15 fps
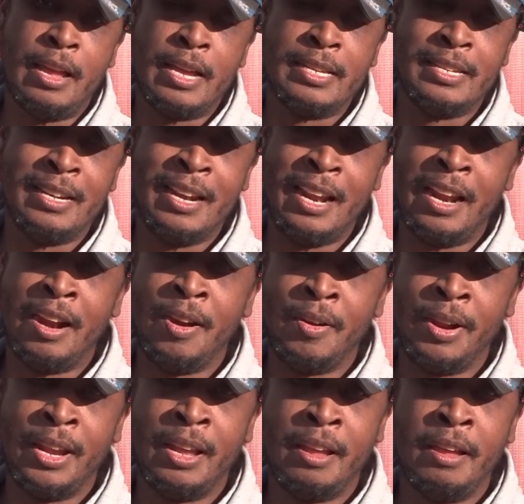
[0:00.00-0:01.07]
as an
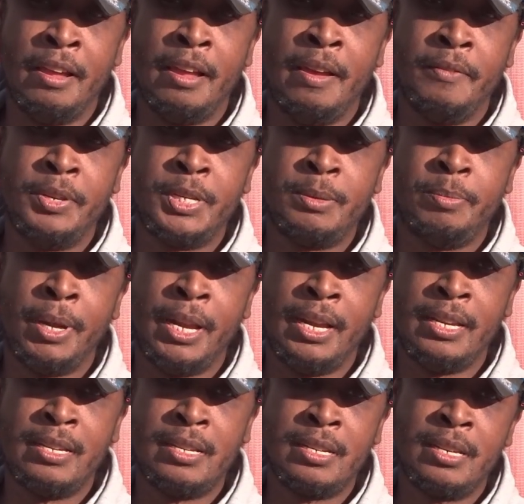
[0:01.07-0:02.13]
area of
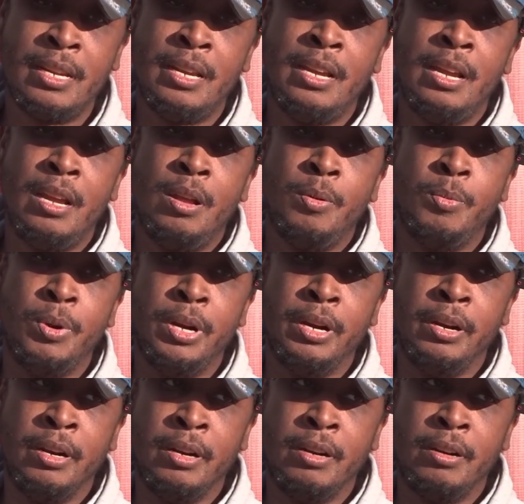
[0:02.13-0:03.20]
space
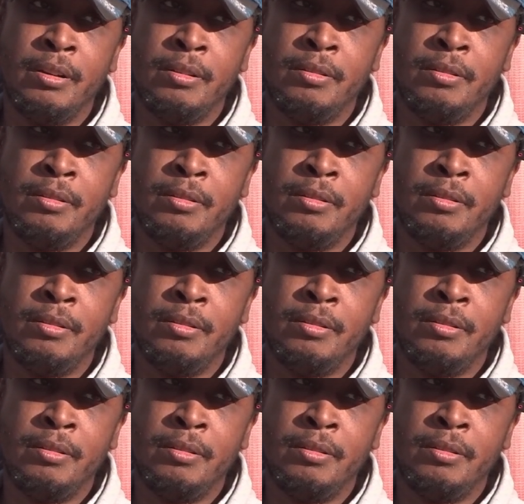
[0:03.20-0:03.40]
where